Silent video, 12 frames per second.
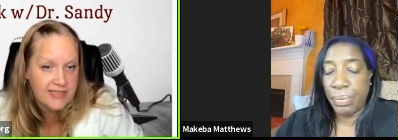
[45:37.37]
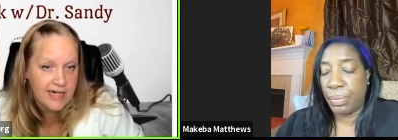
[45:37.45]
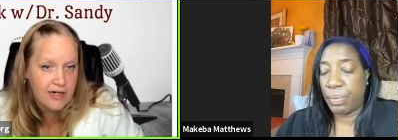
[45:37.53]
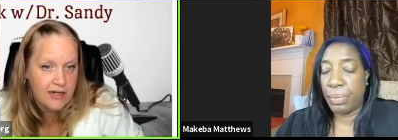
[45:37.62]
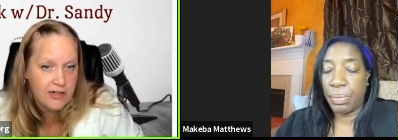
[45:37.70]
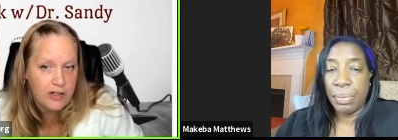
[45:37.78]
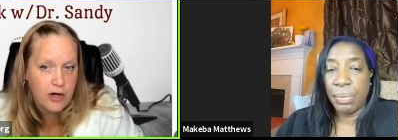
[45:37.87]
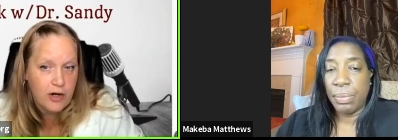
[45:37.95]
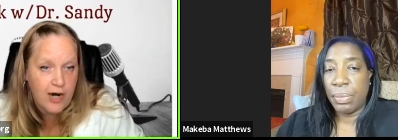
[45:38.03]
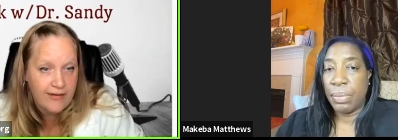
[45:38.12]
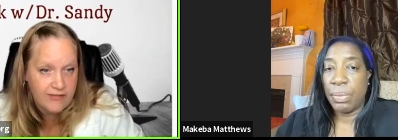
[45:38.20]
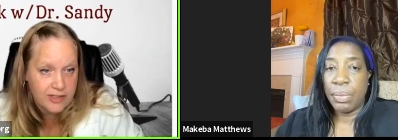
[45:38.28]
Speaker 1: down, you're
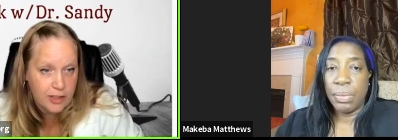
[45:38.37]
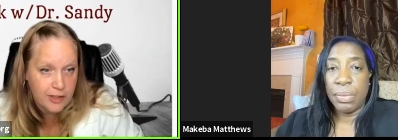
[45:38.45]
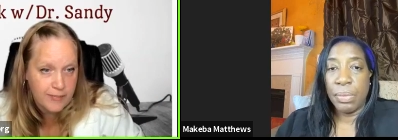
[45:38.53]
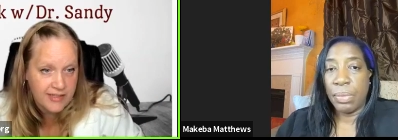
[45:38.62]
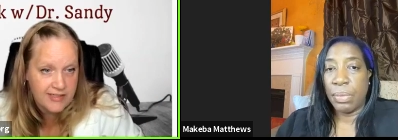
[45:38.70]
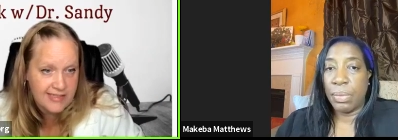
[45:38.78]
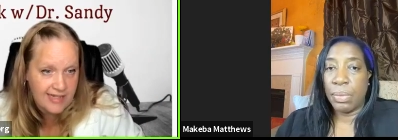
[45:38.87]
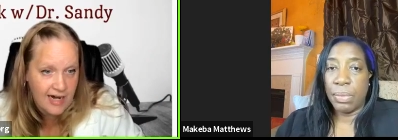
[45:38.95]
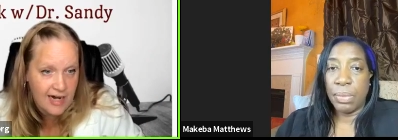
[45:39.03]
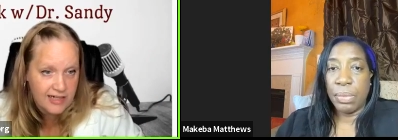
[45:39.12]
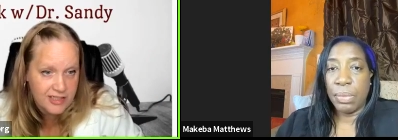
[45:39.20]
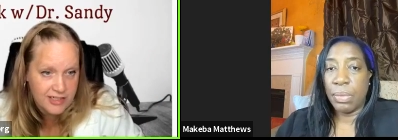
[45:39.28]
having turbulence, and that
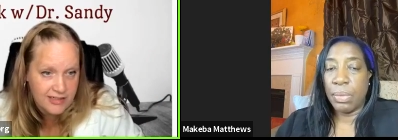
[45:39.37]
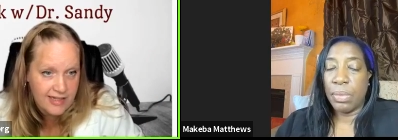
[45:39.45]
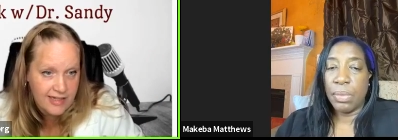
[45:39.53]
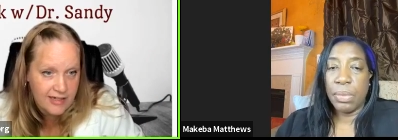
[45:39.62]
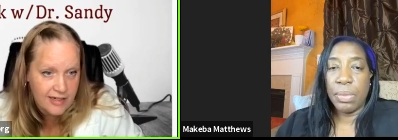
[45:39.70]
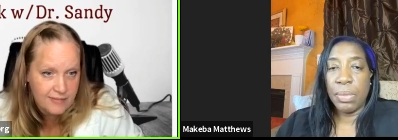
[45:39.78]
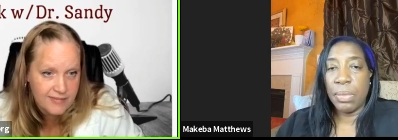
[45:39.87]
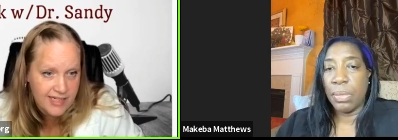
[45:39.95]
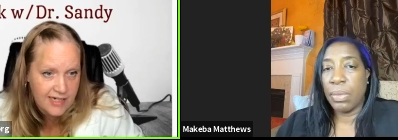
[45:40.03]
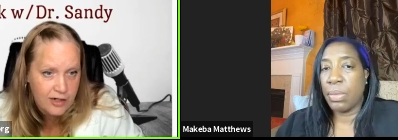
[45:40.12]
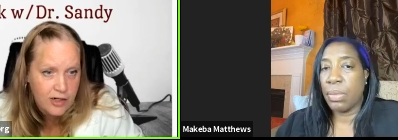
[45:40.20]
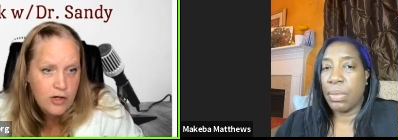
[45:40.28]
oxygen thing comes
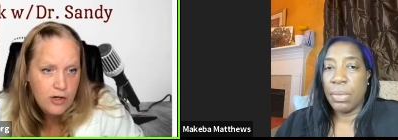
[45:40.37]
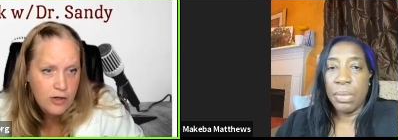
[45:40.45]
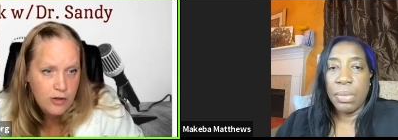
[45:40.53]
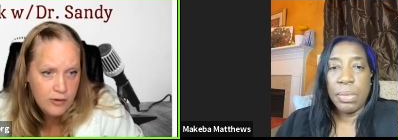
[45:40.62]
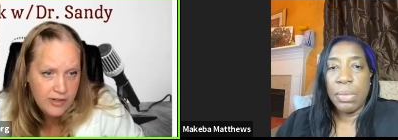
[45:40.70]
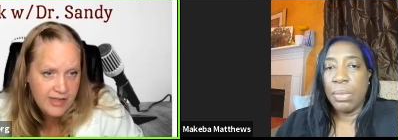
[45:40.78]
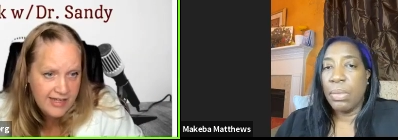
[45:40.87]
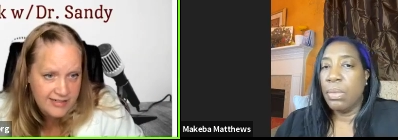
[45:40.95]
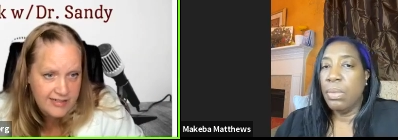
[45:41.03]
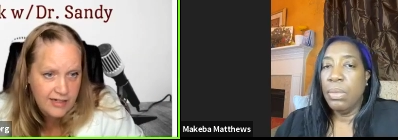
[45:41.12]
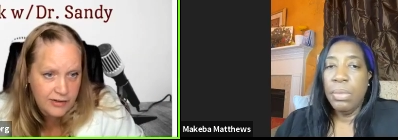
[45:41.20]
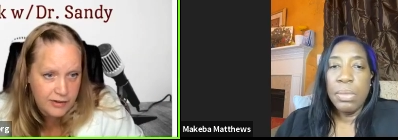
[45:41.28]
down. Who did they
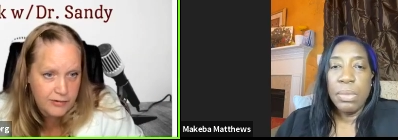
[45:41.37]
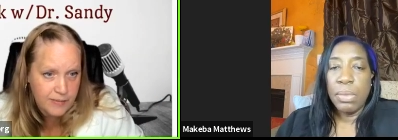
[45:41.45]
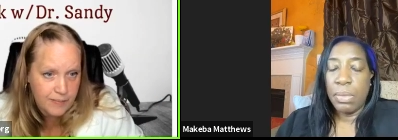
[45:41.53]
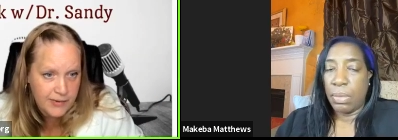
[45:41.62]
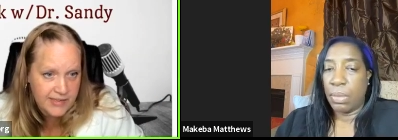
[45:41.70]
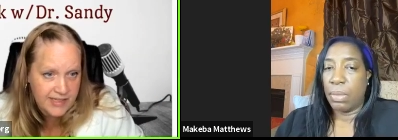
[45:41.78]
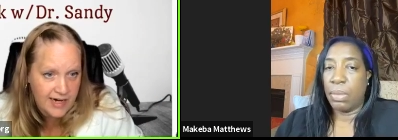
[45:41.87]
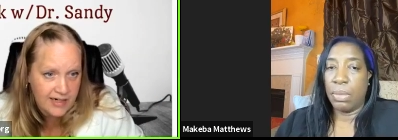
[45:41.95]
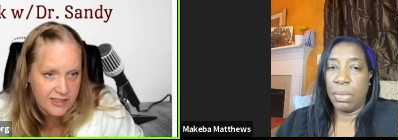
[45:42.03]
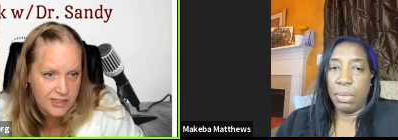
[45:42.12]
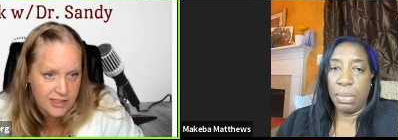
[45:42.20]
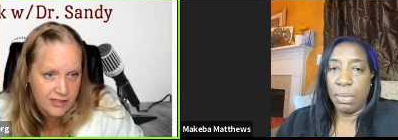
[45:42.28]
tell you to put the
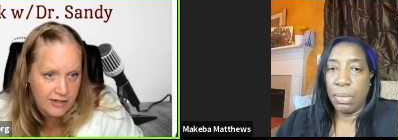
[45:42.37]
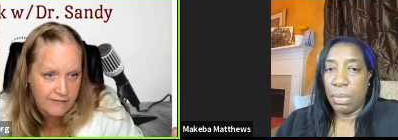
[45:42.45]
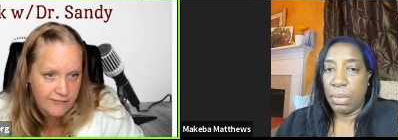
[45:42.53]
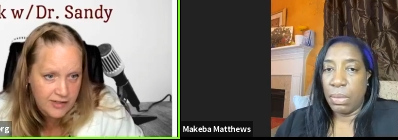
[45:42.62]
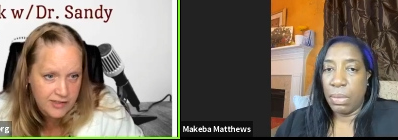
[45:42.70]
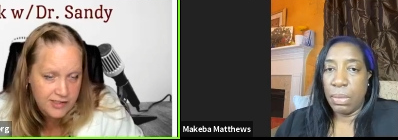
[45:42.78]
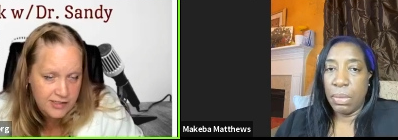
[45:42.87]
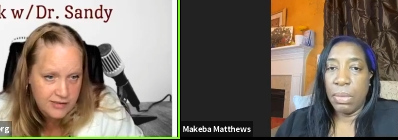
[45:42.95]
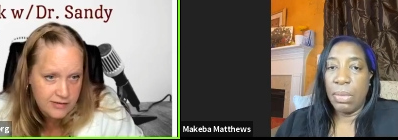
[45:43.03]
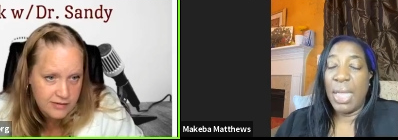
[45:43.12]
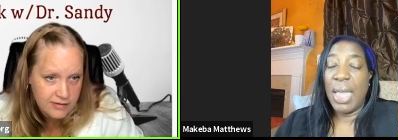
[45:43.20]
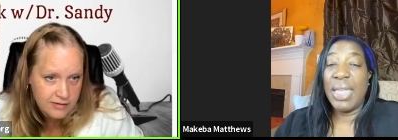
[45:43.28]
oxygen on first?
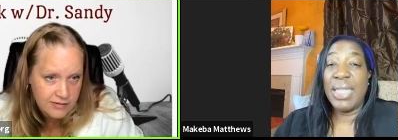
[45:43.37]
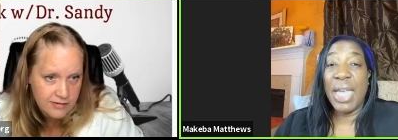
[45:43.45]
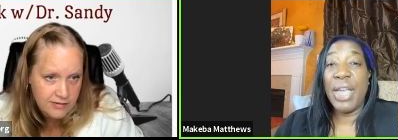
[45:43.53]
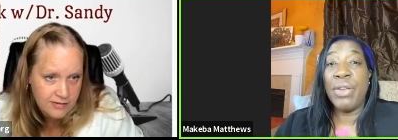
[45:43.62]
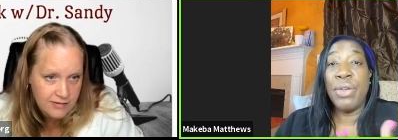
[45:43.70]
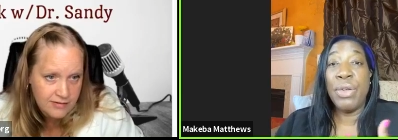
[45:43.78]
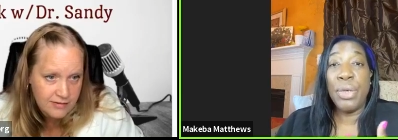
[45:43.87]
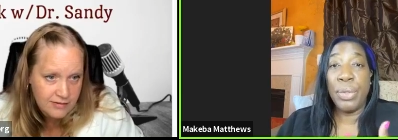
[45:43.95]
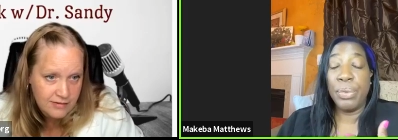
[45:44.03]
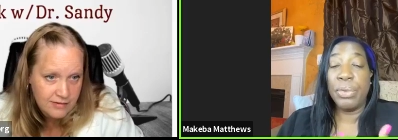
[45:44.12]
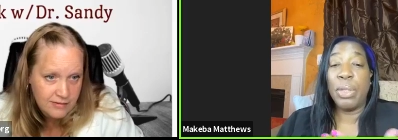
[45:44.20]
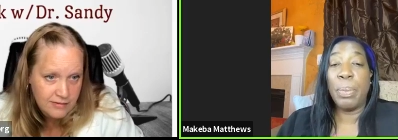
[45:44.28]
Speaker 2: They say
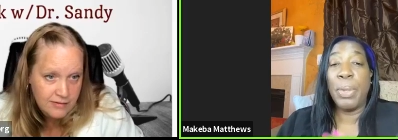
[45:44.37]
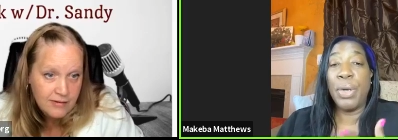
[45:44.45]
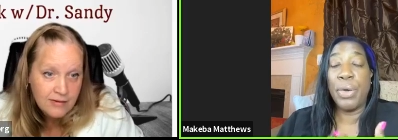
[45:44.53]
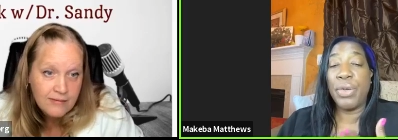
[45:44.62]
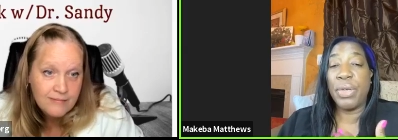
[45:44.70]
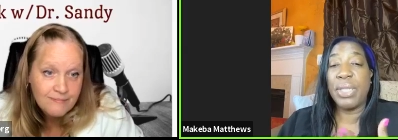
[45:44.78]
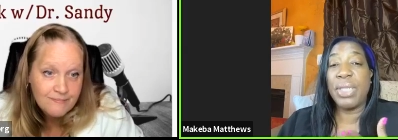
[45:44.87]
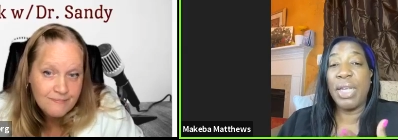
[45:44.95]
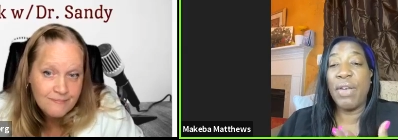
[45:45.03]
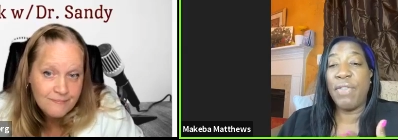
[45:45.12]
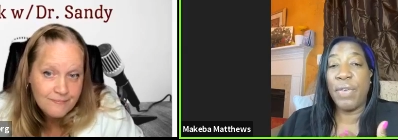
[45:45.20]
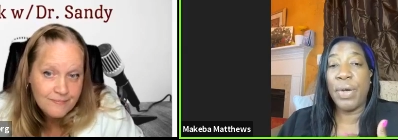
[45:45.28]
you to put it on
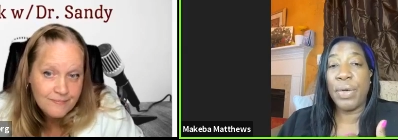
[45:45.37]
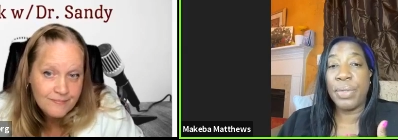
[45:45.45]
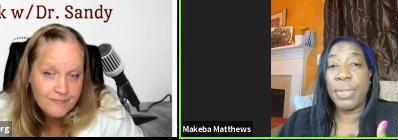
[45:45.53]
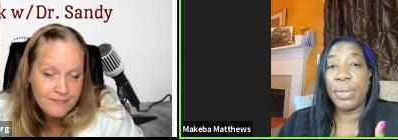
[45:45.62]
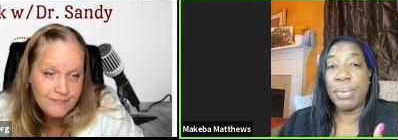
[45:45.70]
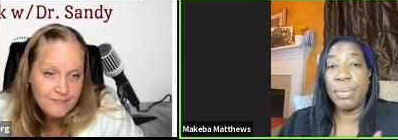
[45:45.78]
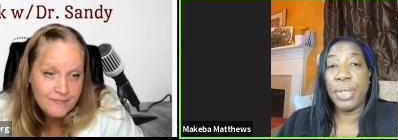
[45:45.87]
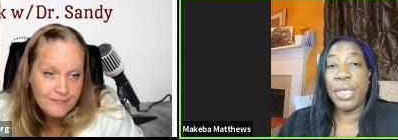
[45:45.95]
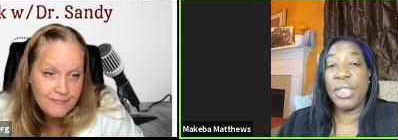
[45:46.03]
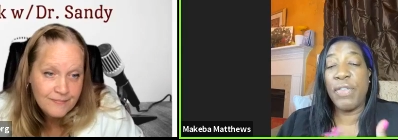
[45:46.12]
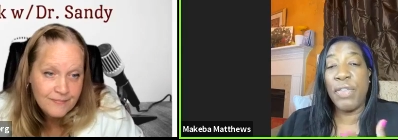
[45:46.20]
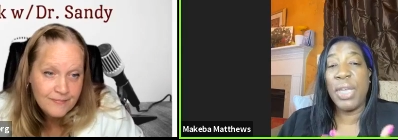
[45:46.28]
yourself first,
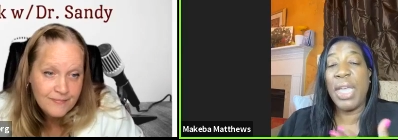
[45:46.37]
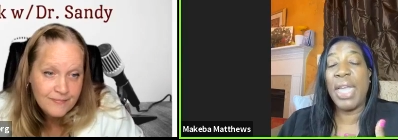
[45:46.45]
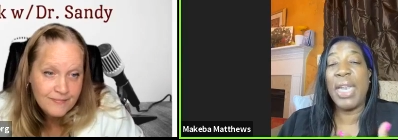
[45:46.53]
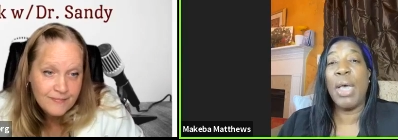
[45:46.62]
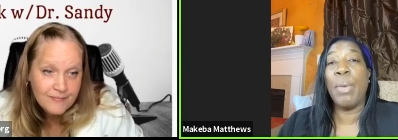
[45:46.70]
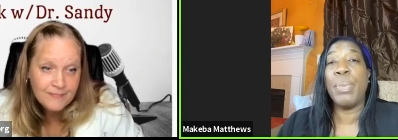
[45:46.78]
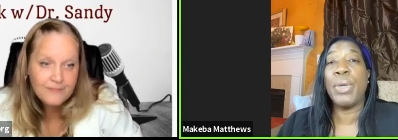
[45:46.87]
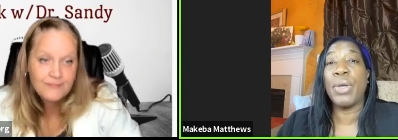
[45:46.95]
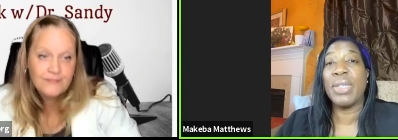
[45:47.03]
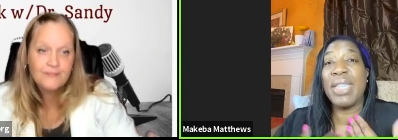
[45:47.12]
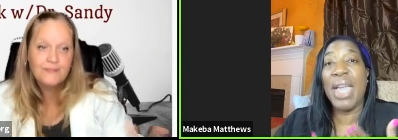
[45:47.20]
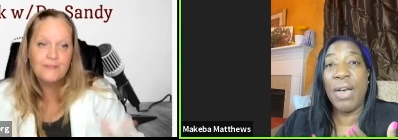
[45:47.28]
because if you can't help
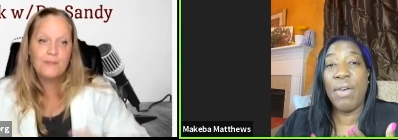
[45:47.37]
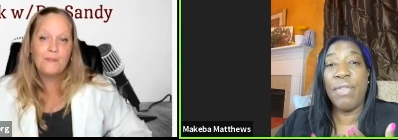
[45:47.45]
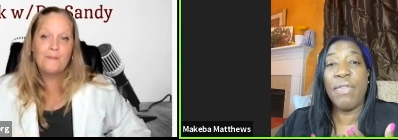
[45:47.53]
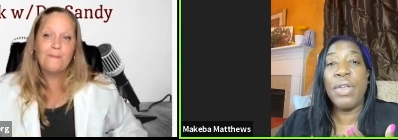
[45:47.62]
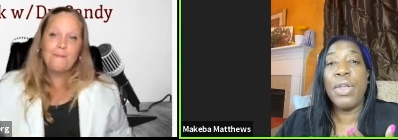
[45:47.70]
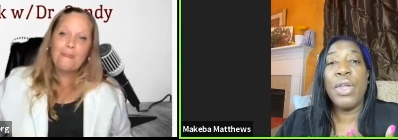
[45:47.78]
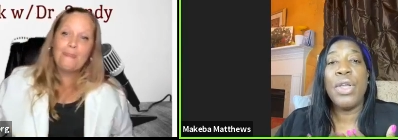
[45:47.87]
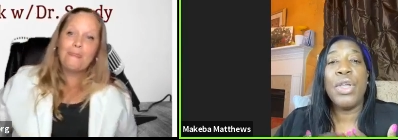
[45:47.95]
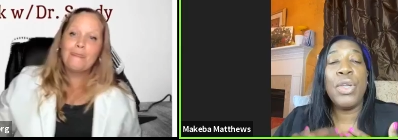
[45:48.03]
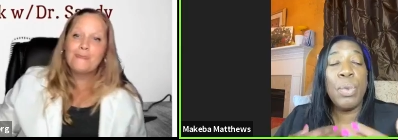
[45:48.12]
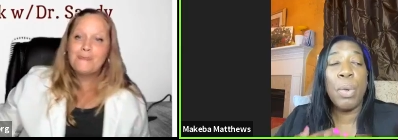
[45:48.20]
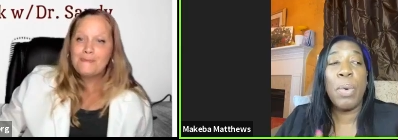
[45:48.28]
yourself,
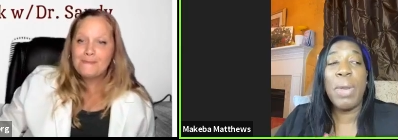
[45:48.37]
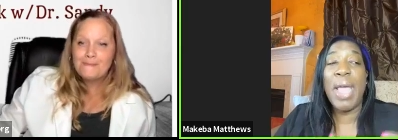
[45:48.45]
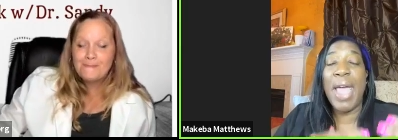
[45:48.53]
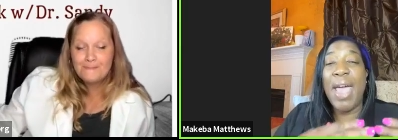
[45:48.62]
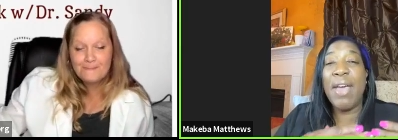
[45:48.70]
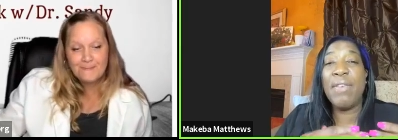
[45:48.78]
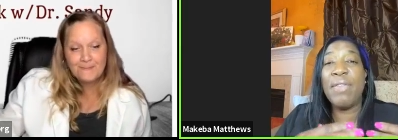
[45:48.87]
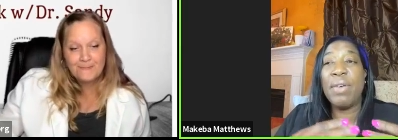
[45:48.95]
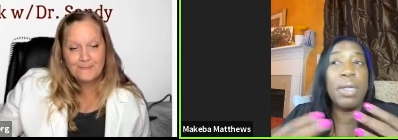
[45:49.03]
you won't have